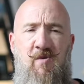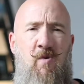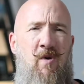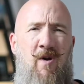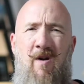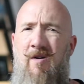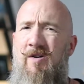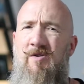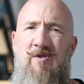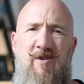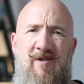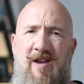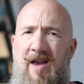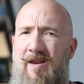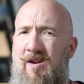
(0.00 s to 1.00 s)
Or are you
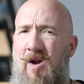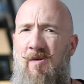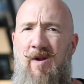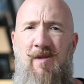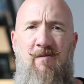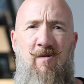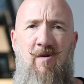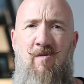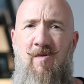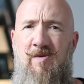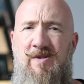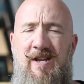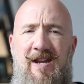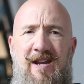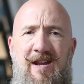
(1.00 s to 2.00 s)
just kind of going through a
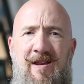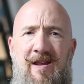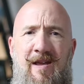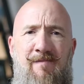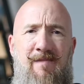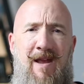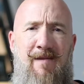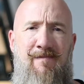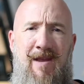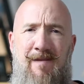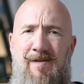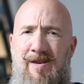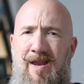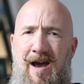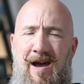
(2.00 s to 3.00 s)
routine and
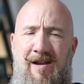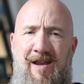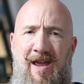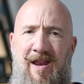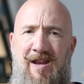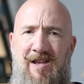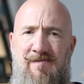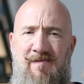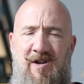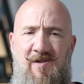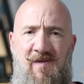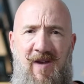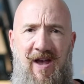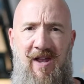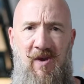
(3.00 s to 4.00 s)
maybe not getting as much
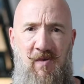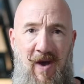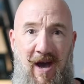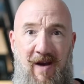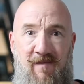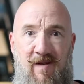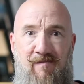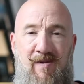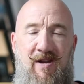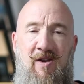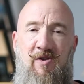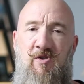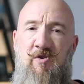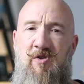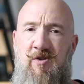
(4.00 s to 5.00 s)
value out of it
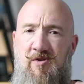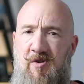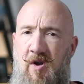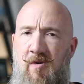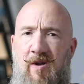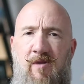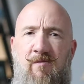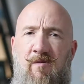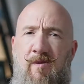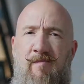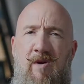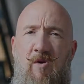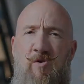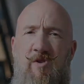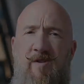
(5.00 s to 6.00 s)
because you're just going through the
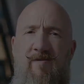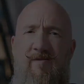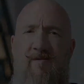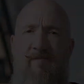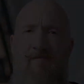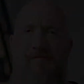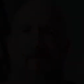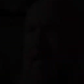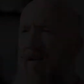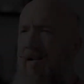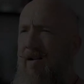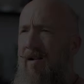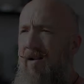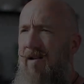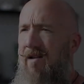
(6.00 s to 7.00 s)
motions?
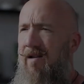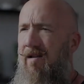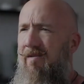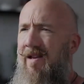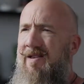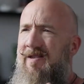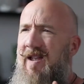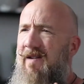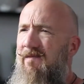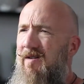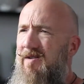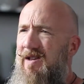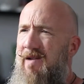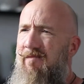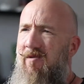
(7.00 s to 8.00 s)
Let's take, for
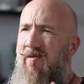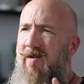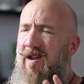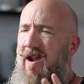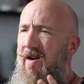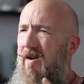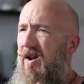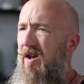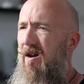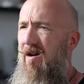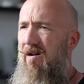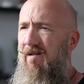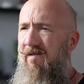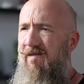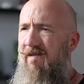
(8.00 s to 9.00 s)
example, the area
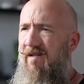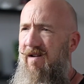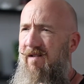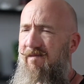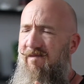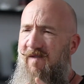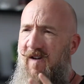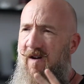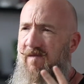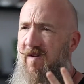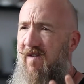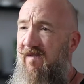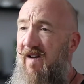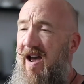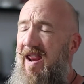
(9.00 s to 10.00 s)
of
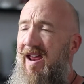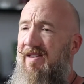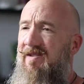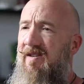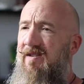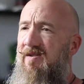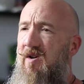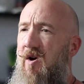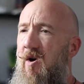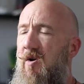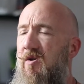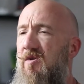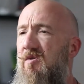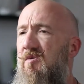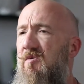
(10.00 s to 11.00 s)
your finances. Are
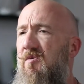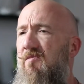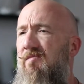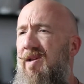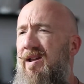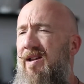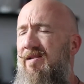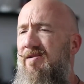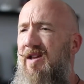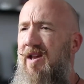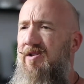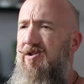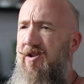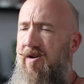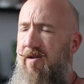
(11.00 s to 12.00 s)
you being
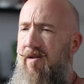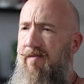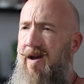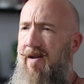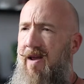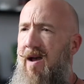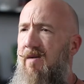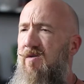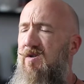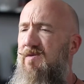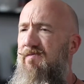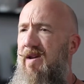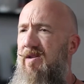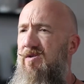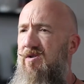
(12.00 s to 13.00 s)
intentional about how you
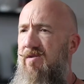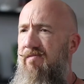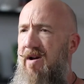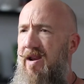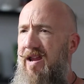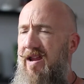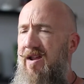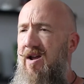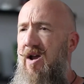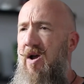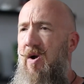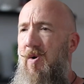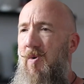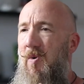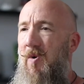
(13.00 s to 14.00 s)
spend your money?
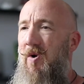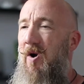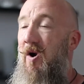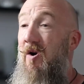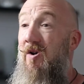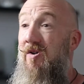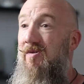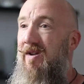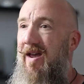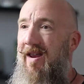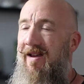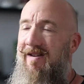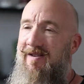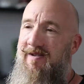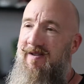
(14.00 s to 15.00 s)
Or are you
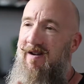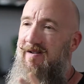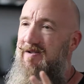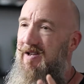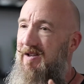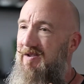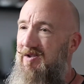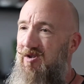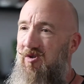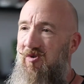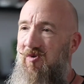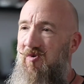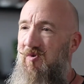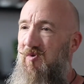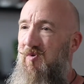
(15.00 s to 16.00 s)
getting sucked
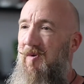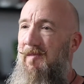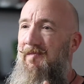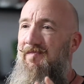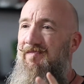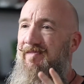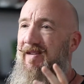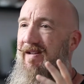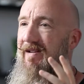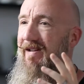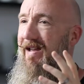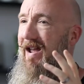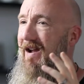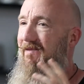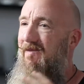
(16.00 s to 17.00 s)
into
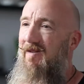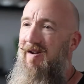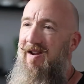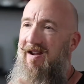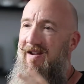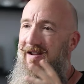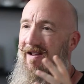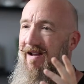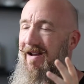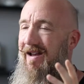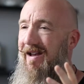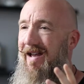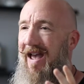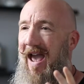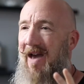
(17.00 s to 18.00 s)
every
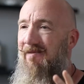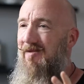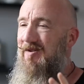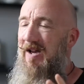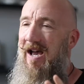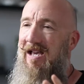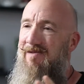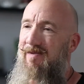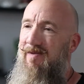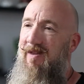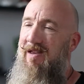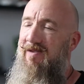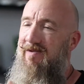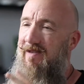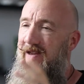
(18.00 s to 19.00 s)
advertisement
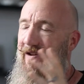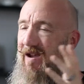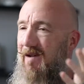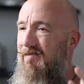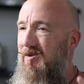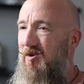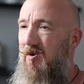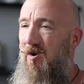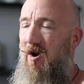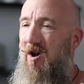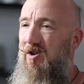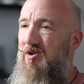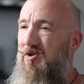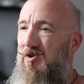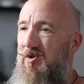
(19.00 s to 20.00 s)
that comes
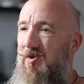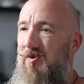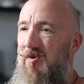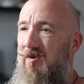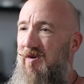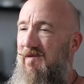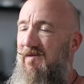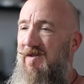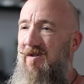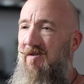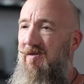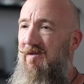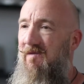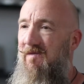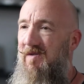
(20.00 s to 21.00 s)
across your
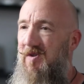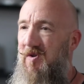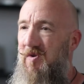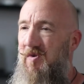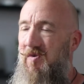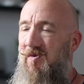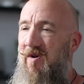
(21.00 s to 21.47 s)
field of view?